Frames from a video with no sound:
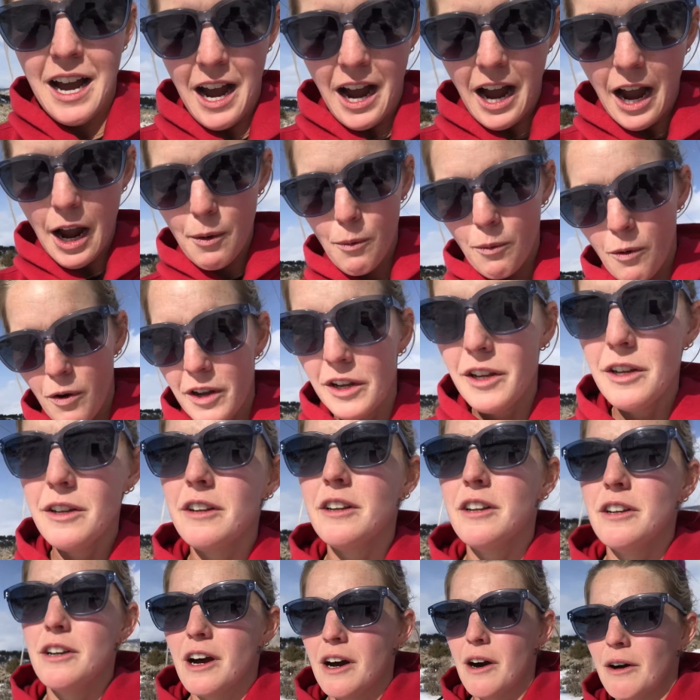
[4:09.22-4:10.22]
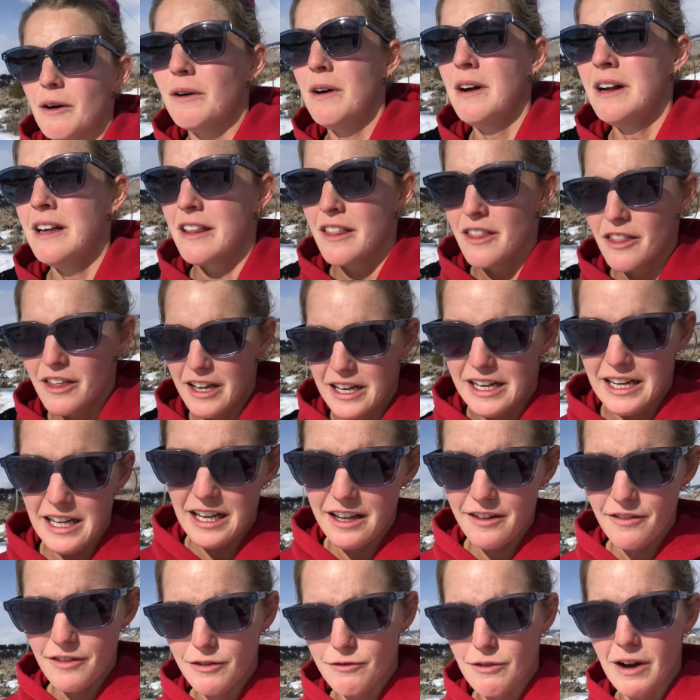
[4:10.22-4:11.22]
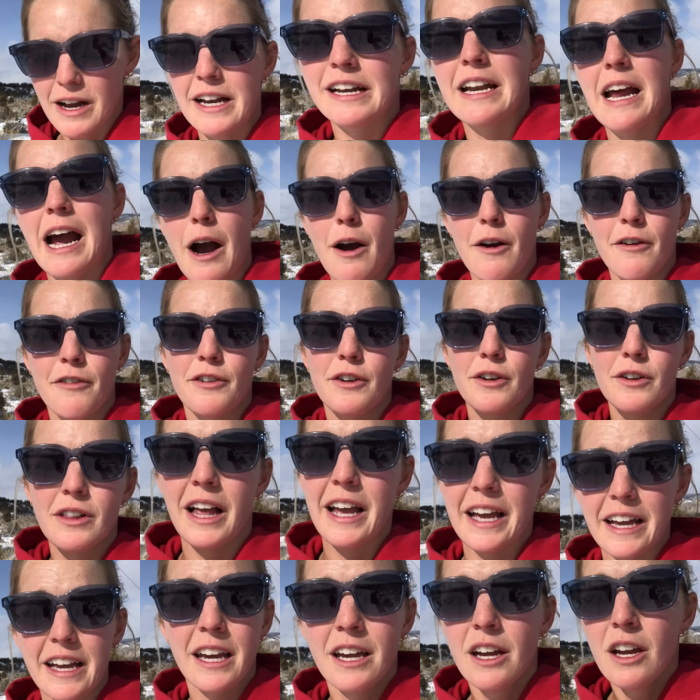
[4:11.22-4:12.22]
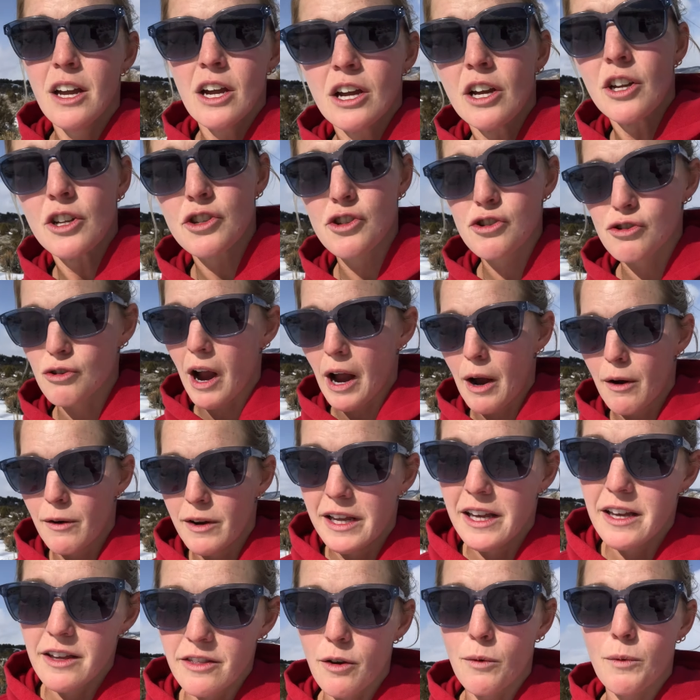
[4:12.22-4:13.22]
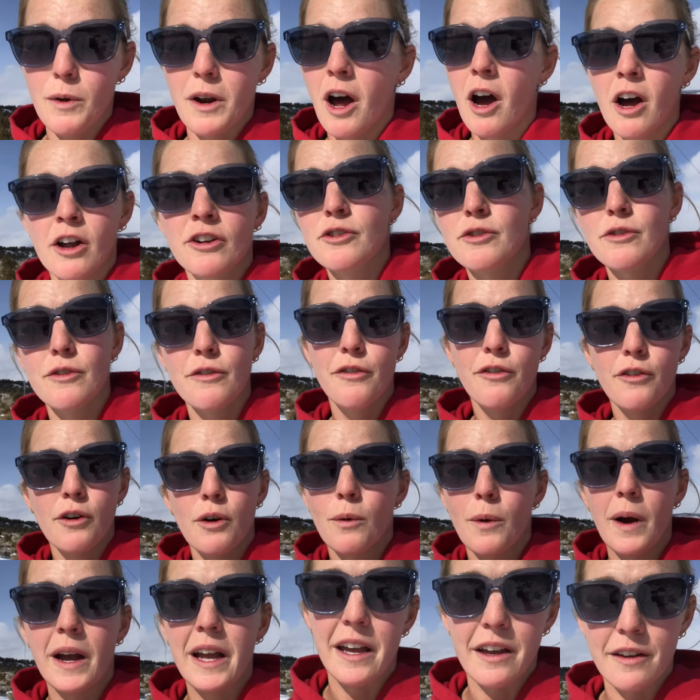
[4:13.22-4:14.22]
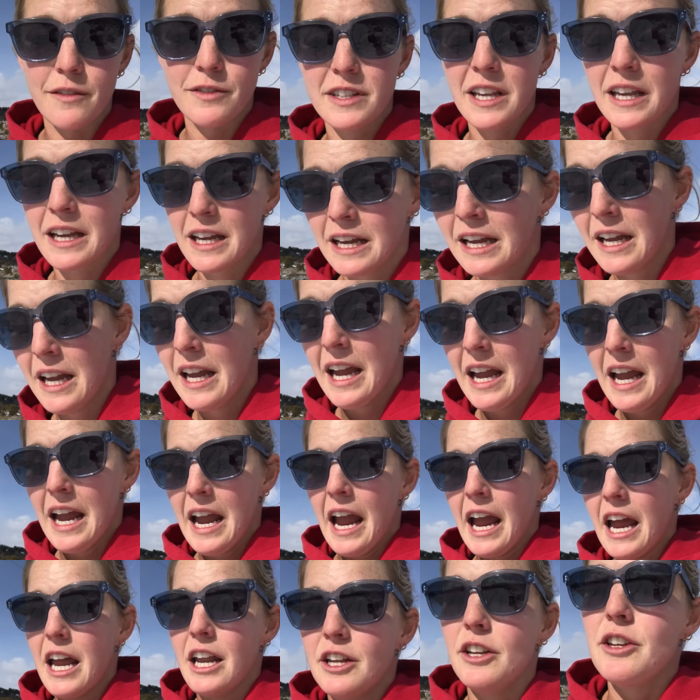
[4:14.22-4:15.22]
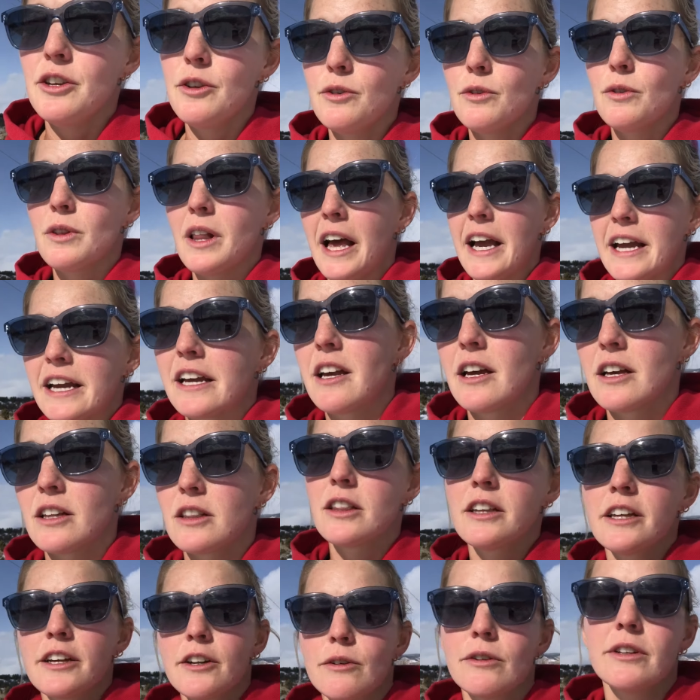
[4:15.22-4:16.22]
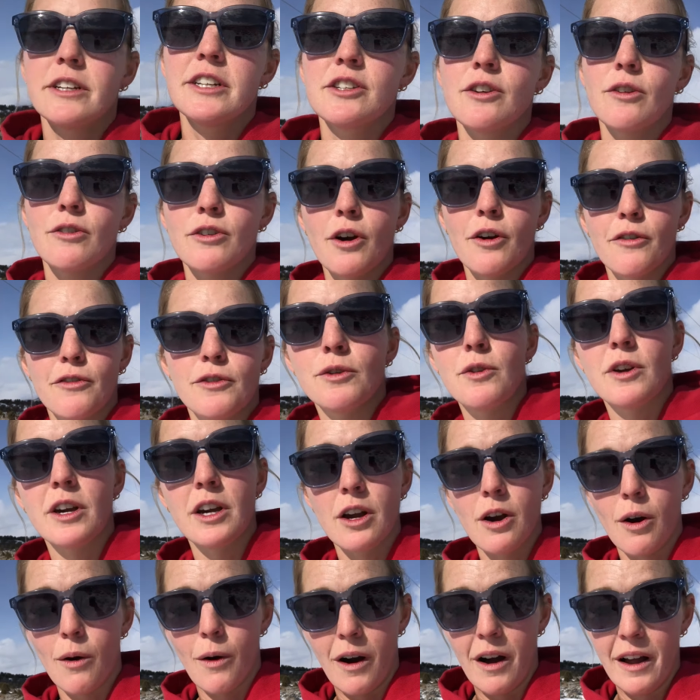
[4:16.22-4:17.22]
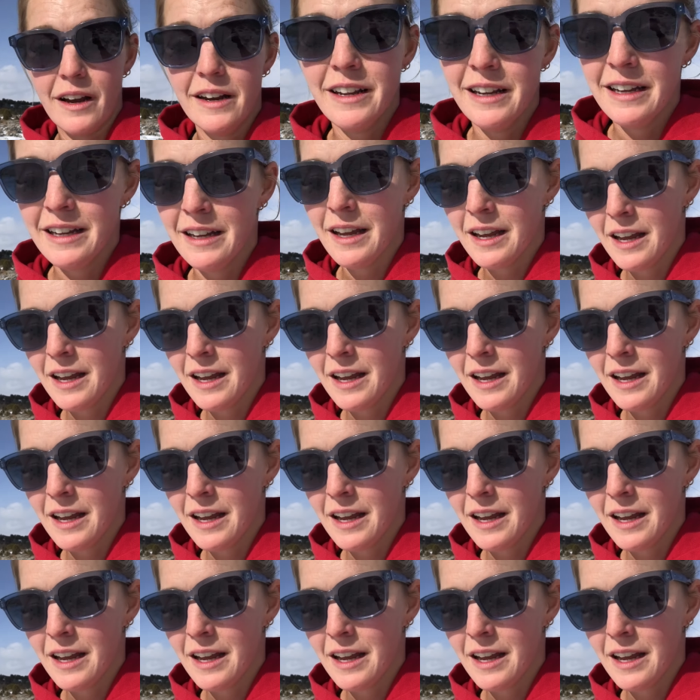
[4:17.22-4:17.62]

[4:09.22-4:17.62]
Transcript: I want you to know that even right now, if you're drowning in the 100-foot waves and you literally don't know if you can go on,